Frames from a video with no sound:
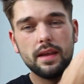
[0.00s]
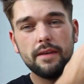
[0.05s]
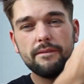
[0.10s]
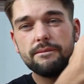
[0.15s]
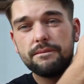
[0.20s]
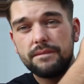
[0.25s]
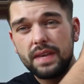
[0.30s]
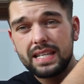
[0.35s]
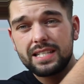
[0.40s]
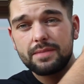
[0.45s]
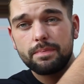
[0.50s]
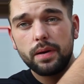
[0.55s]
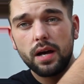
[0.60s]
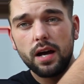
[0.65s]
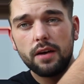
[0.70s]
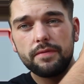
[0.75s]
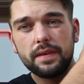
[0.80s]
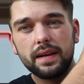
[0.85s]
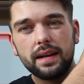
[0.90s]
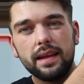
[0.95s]
It fits
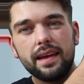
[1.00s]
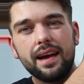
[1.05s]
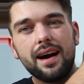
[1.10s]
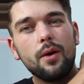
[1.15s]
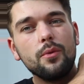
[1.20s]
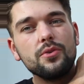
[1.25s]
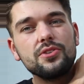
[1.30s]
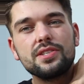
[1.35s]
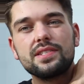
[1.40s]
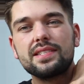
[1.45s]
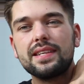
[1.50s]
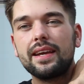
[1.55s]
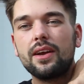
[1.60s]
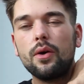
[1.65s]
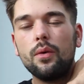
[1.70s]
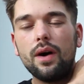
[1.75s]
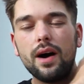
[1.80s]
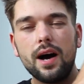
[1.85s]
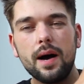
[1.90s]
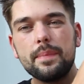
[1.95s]
perfectly. I would just say
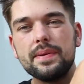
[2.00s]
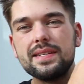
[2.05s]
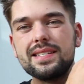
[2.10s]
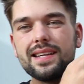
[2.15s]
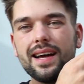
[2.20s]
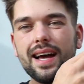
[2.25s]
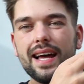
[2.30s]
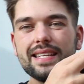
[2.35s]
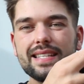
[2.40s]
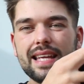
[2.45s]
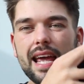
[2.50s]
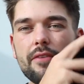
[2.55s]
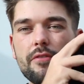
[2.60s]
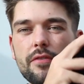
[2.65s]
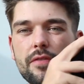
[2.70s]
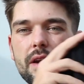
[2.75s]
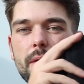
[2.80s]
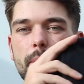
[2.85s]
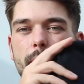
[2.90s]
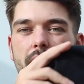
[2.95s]
go up a size.
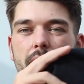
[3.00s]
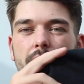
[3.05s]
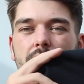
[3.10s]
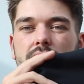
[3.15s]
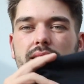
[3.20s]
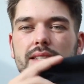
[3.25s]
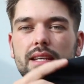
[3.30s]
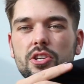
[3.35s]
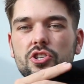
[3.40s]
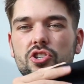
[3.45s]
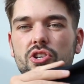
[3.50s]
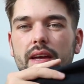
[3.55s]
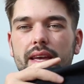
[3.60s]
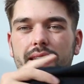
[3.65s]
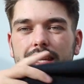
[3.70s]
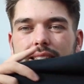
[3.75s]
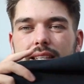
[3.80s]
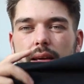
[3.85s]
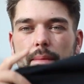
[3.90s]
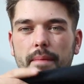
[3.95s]
Everything about this t-shirt
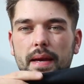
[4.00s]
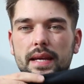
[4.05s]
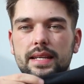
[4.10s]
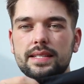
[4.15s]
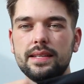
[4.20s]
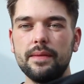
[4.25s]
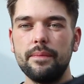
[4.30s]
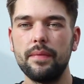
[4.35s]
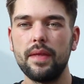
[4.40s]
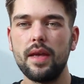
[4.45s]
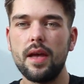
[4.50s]
is amazing.